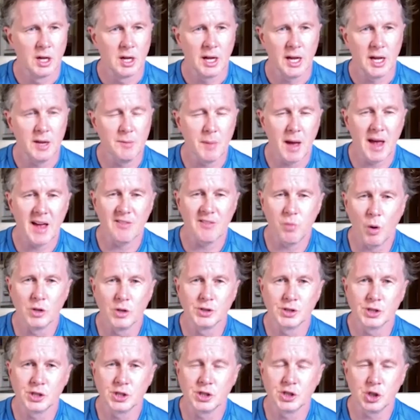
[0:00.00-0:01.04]
he may have
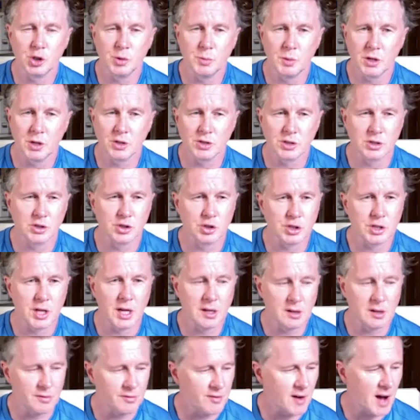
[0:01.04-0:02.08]
wanted to, because I just
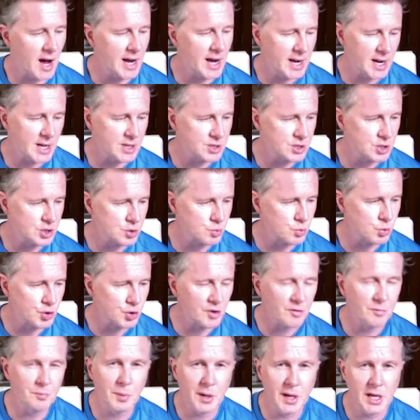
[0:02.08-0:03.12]
think the finances would have